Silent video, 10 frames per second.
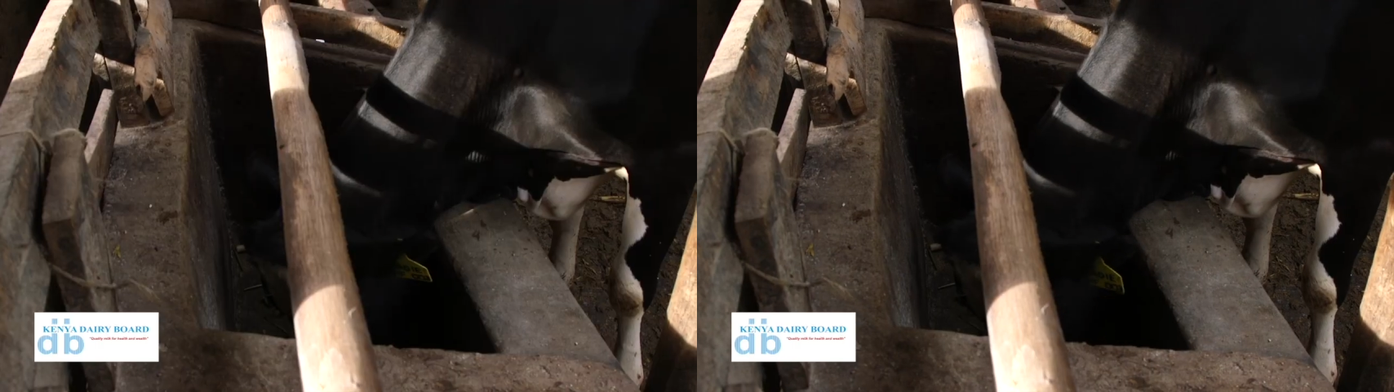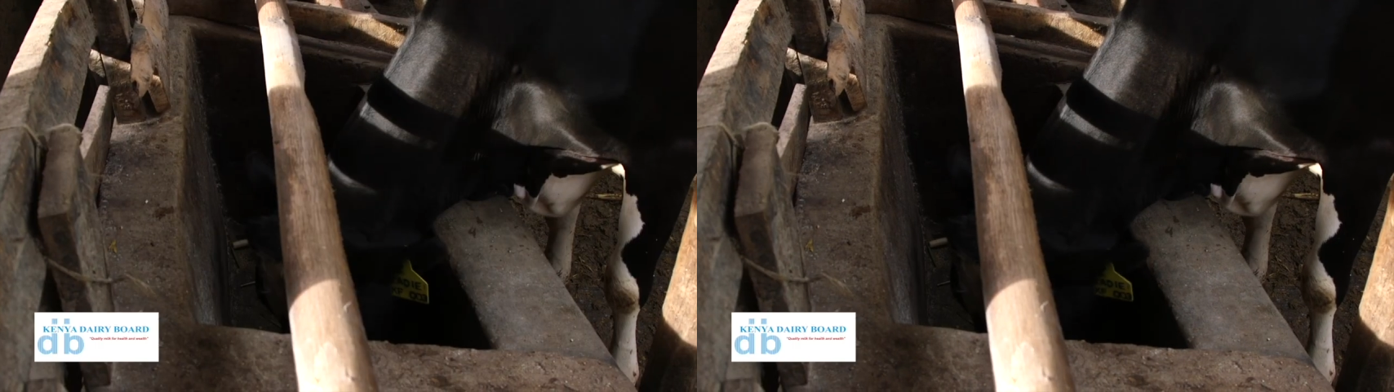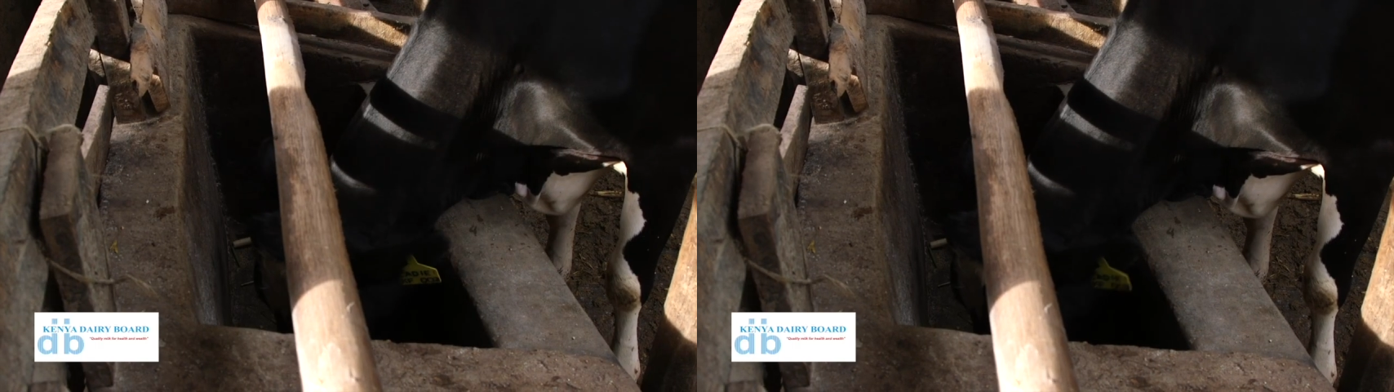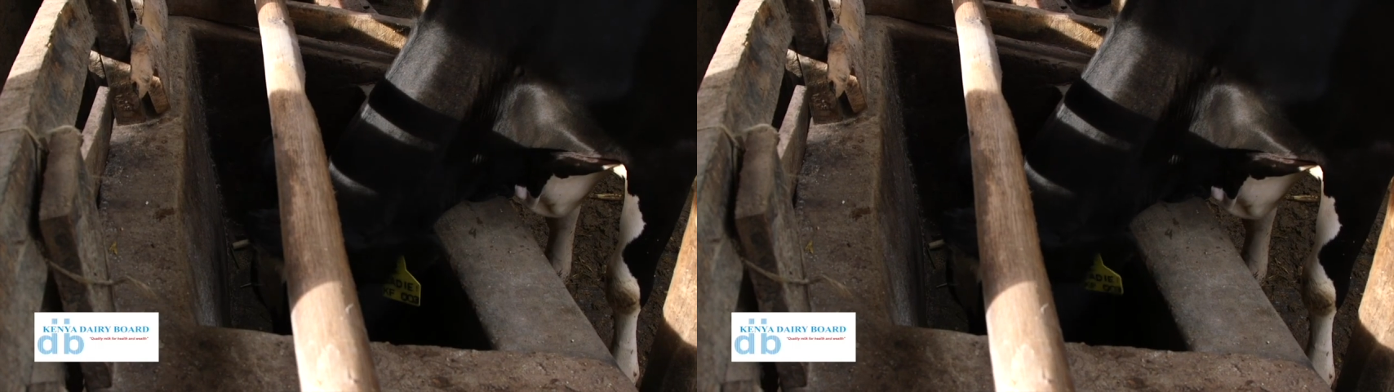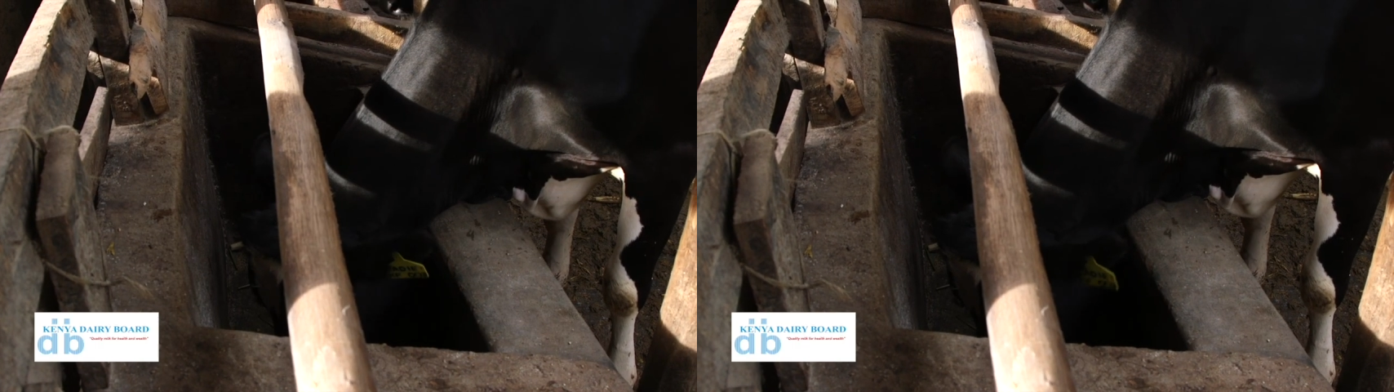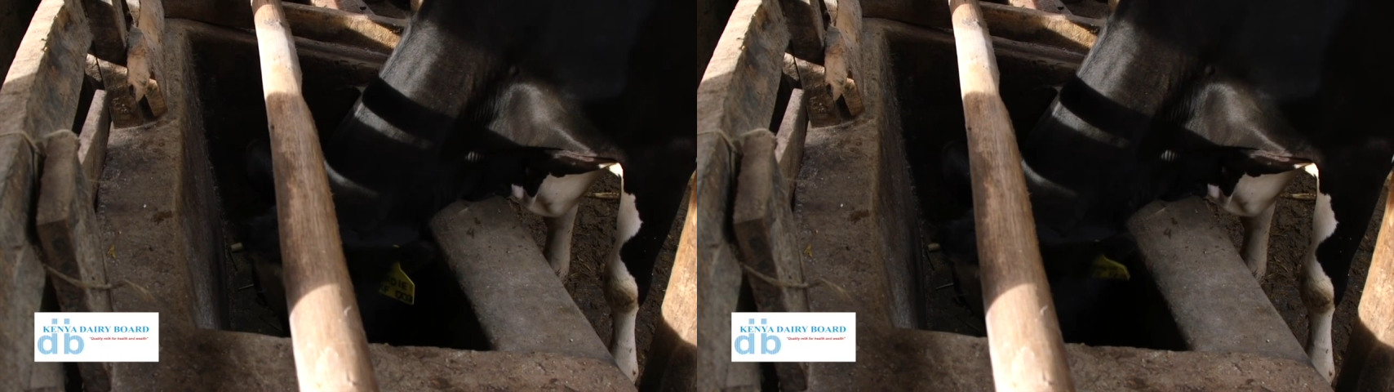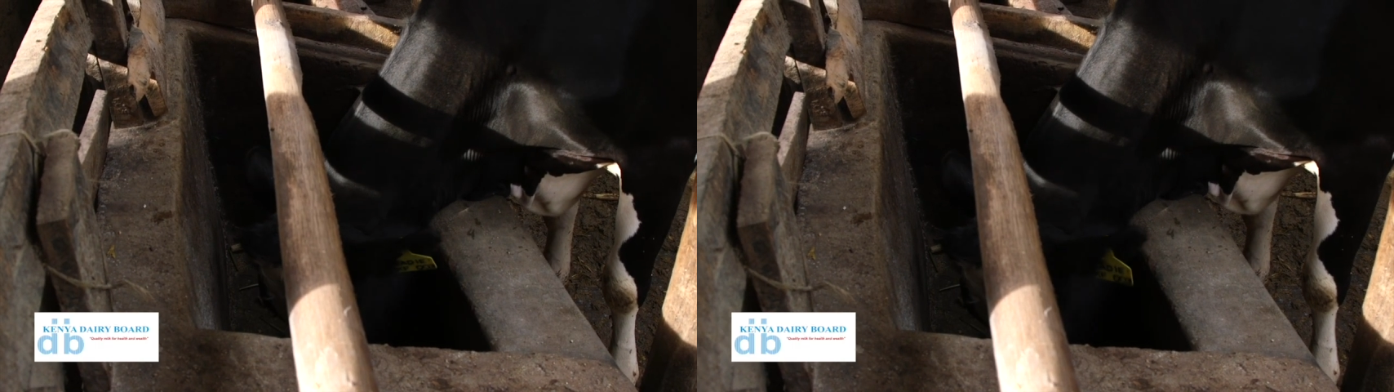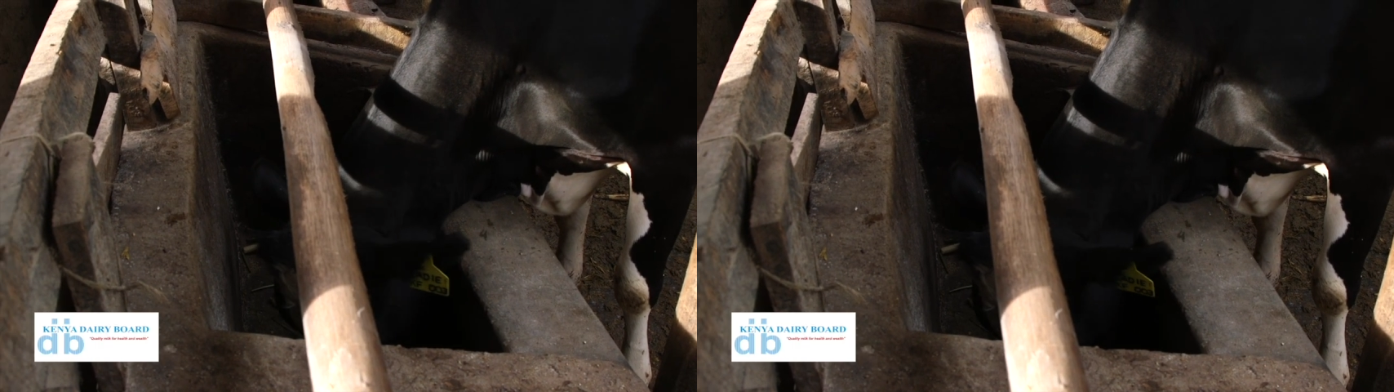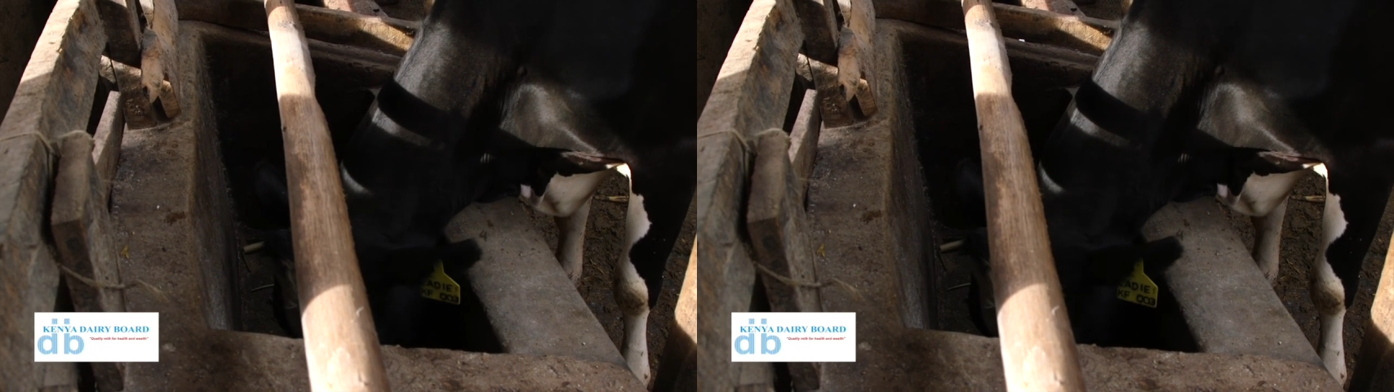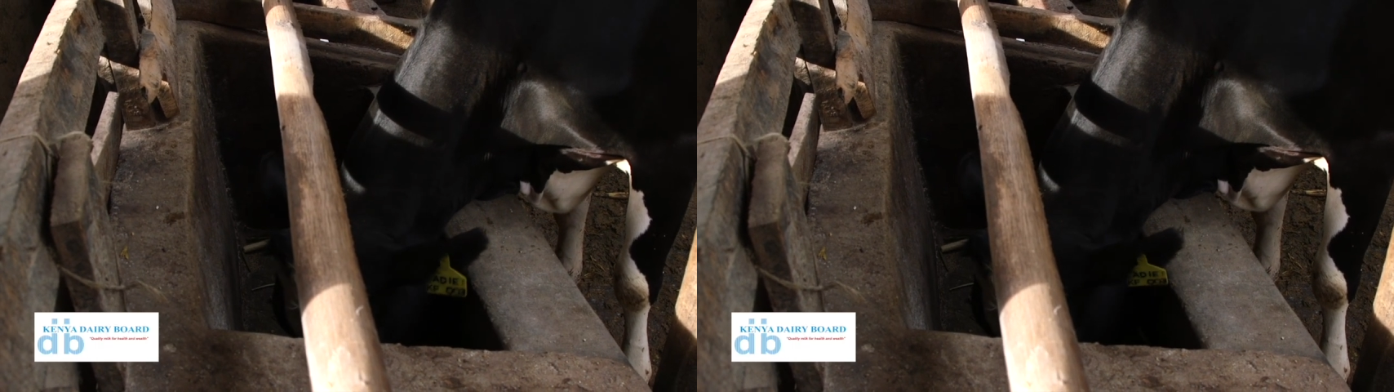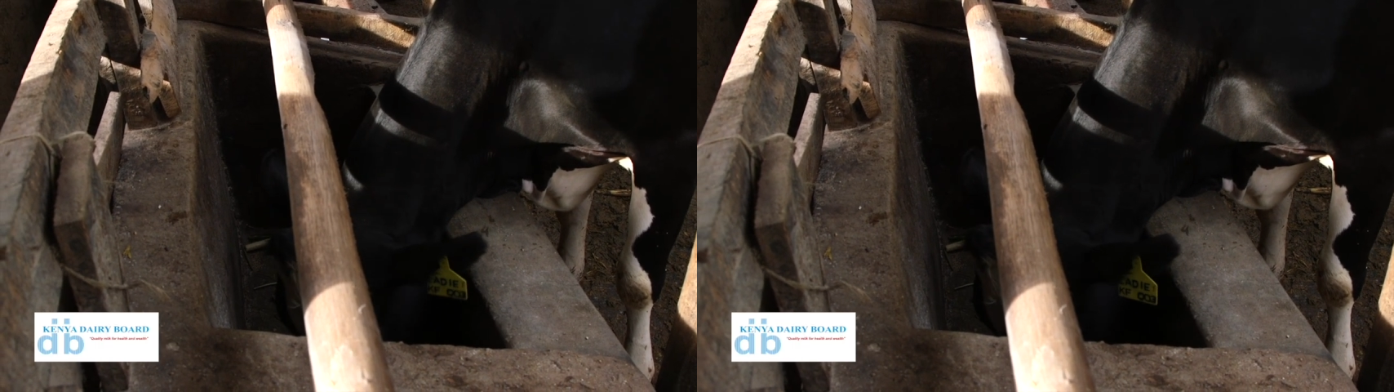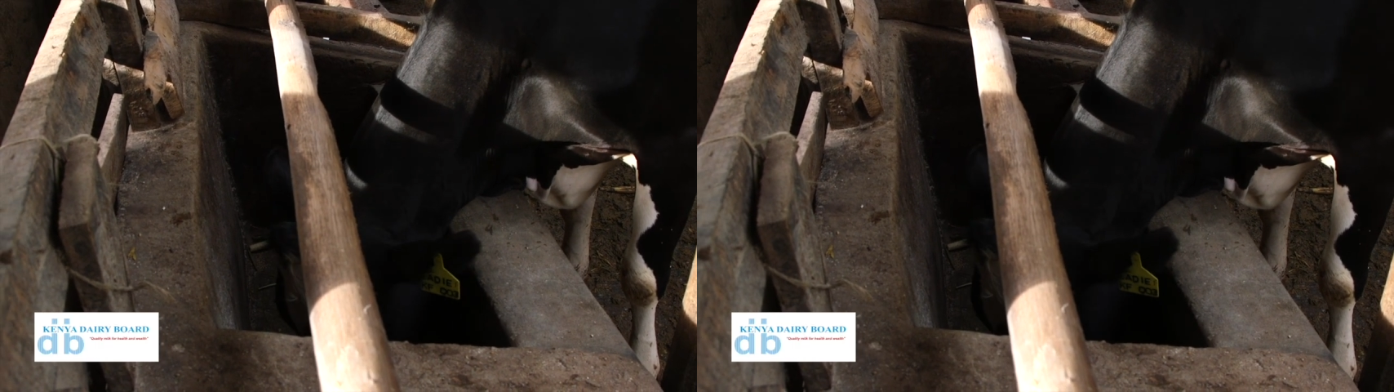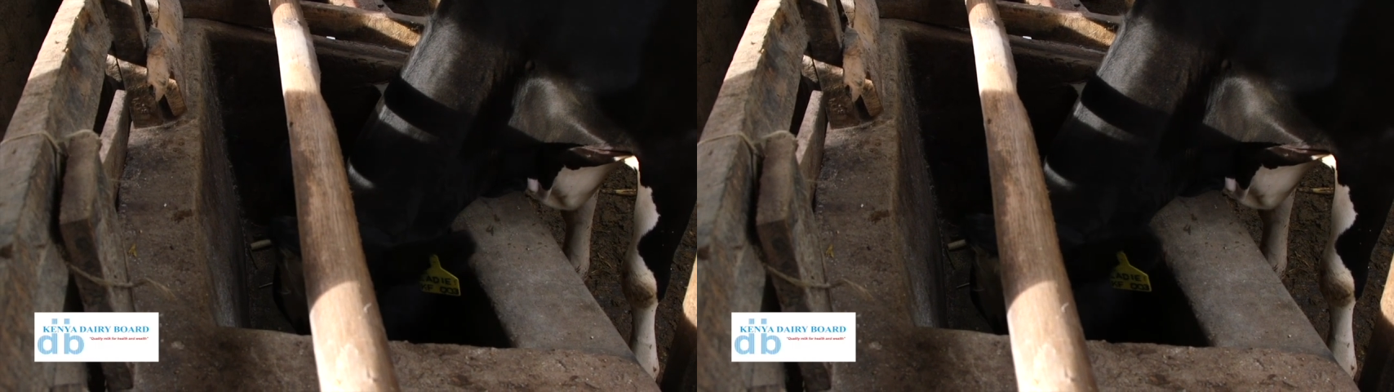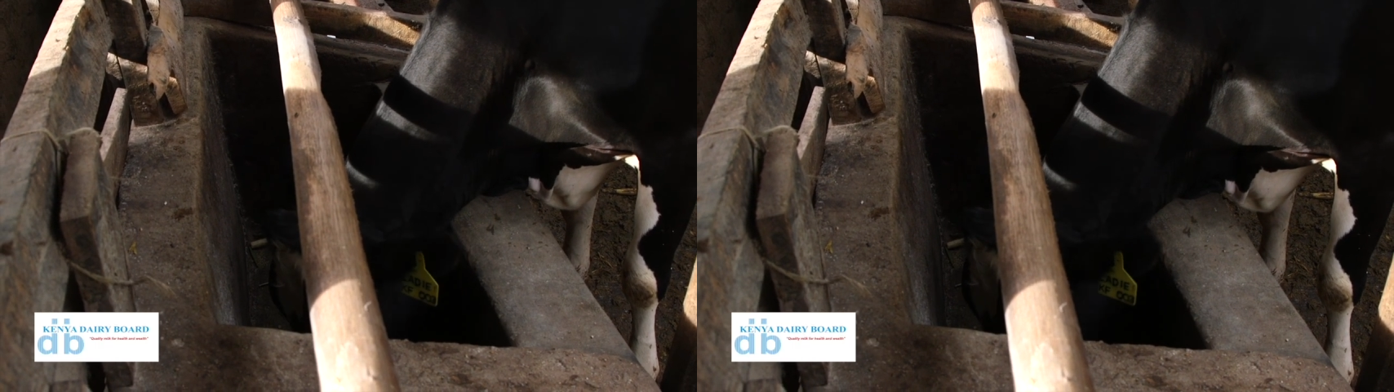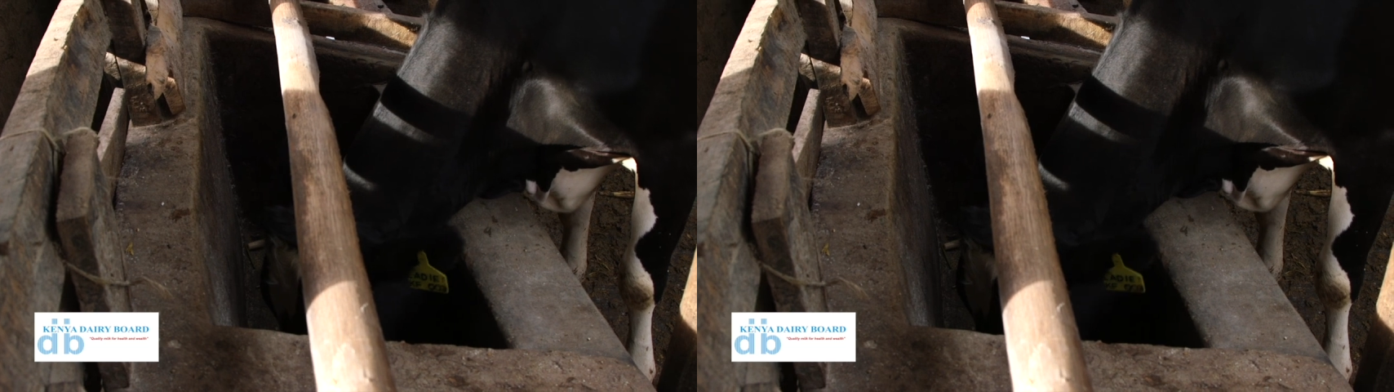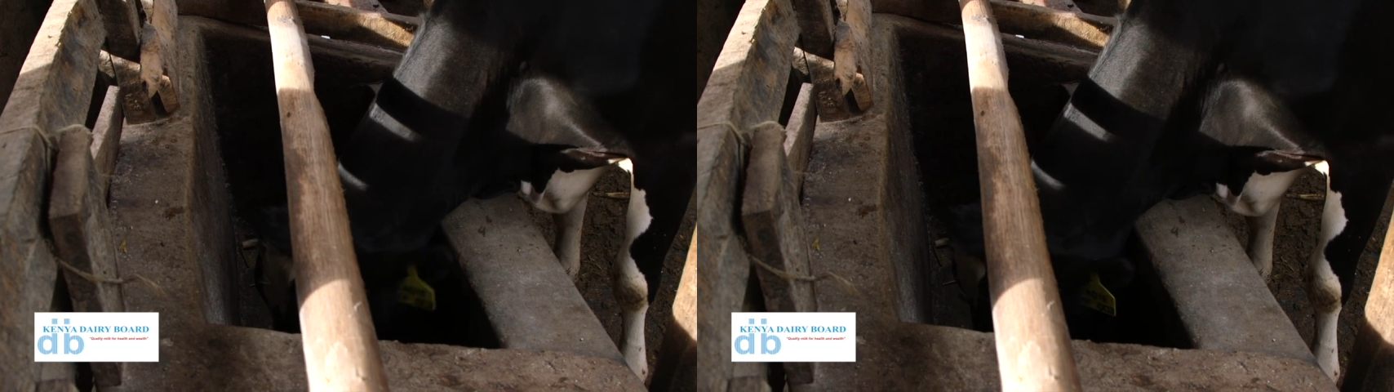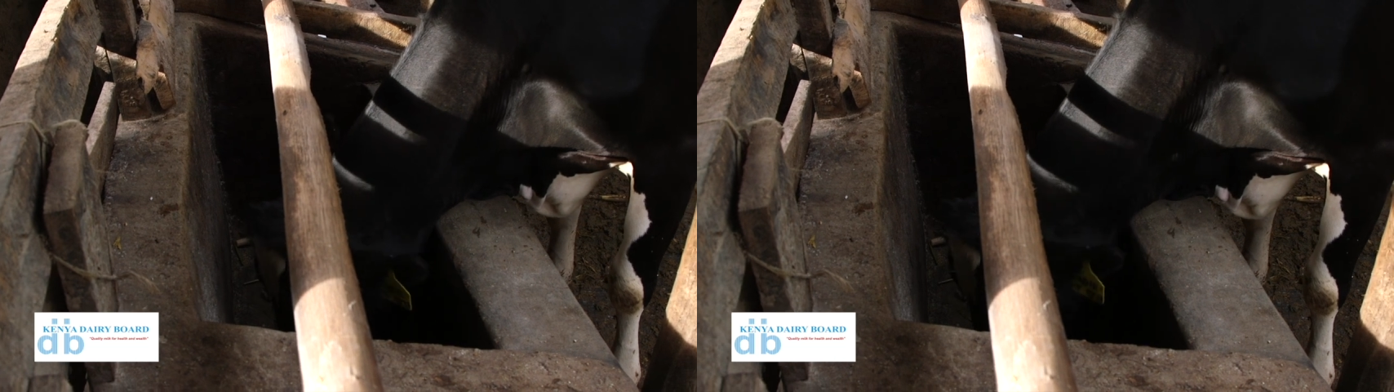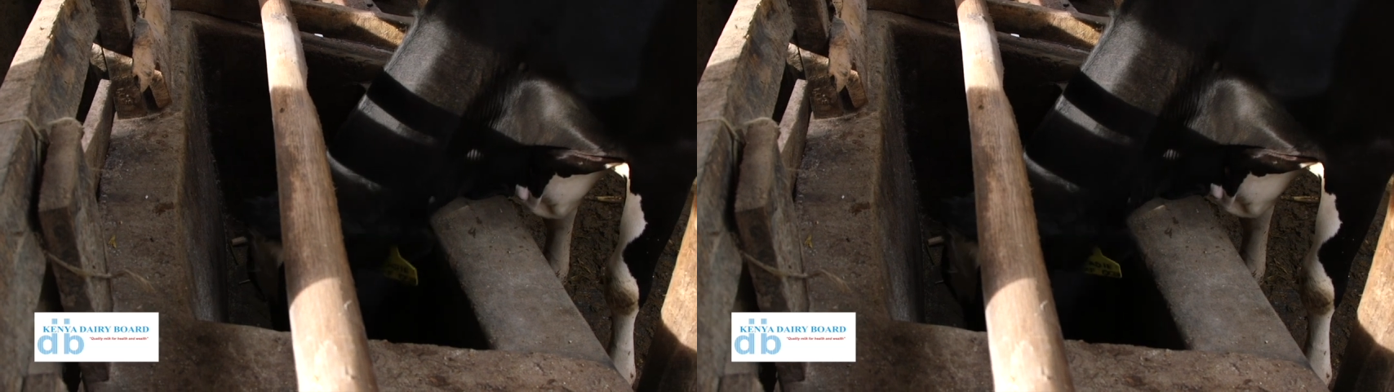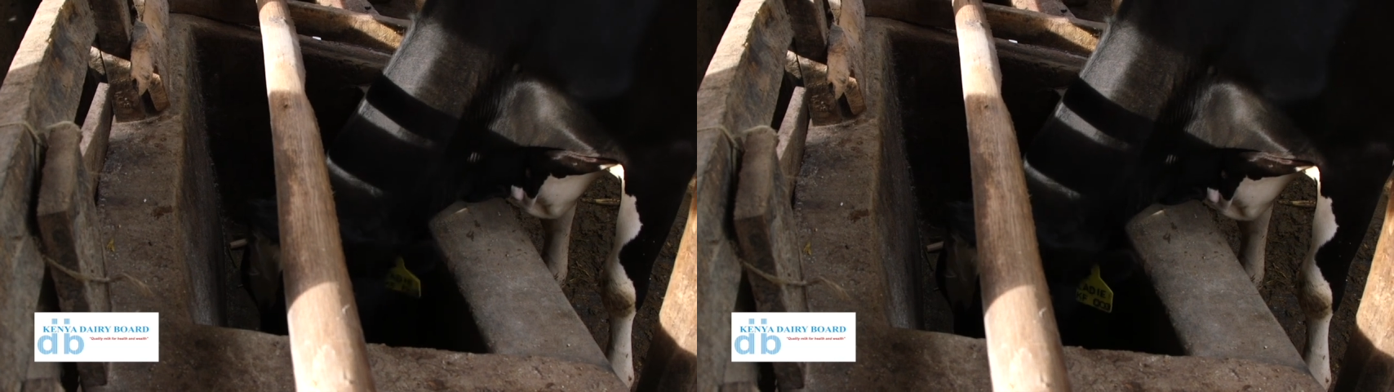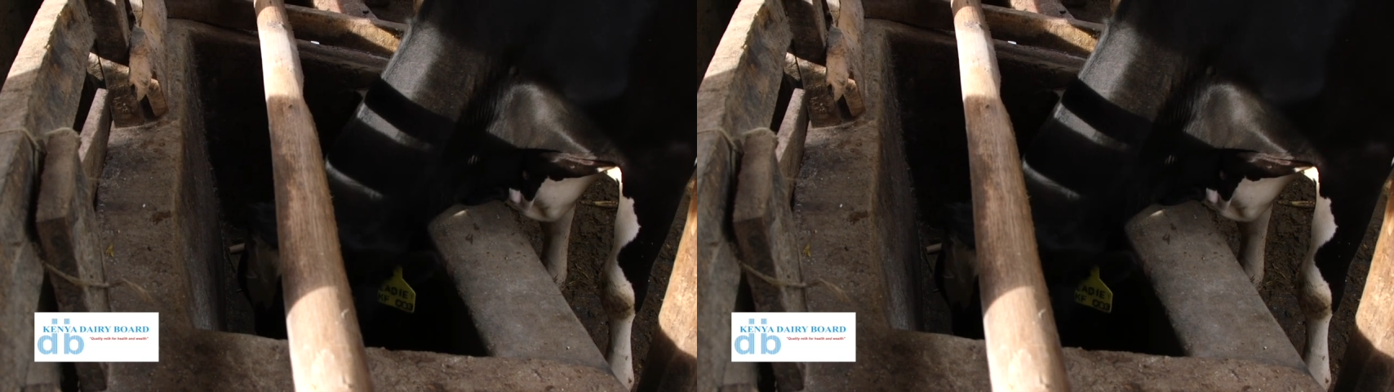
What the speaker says: Nobody's mouth can be seen.